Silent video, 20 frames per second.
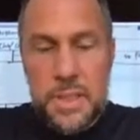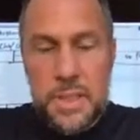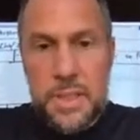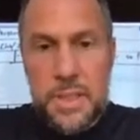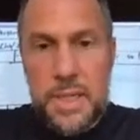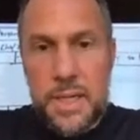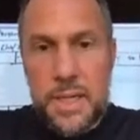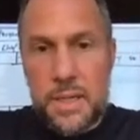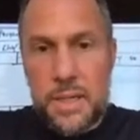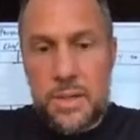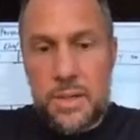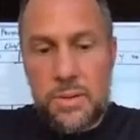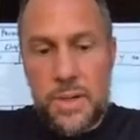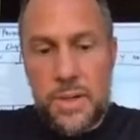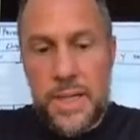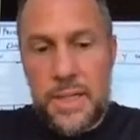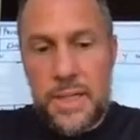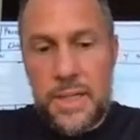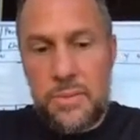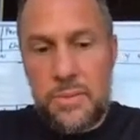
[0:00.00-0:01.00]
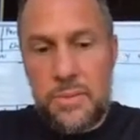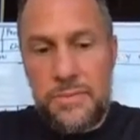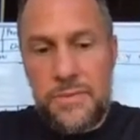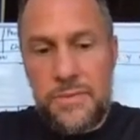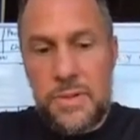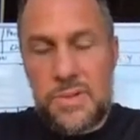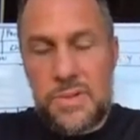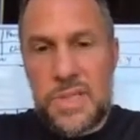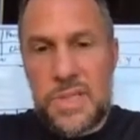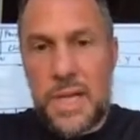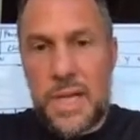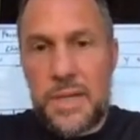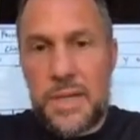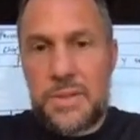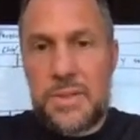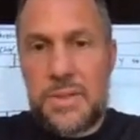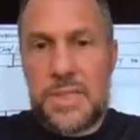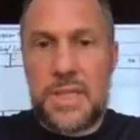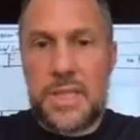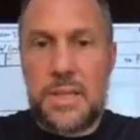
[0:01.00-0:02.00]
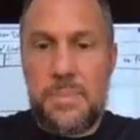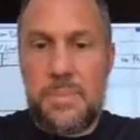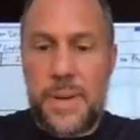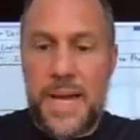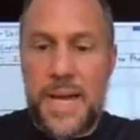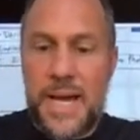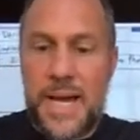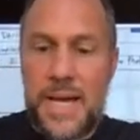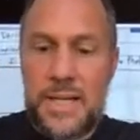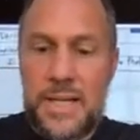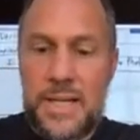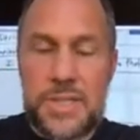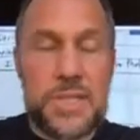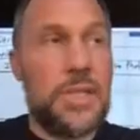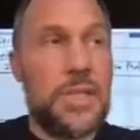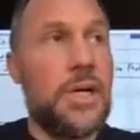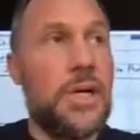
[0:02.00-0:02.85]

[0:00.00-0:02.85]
Care Credit, we've used others in the past.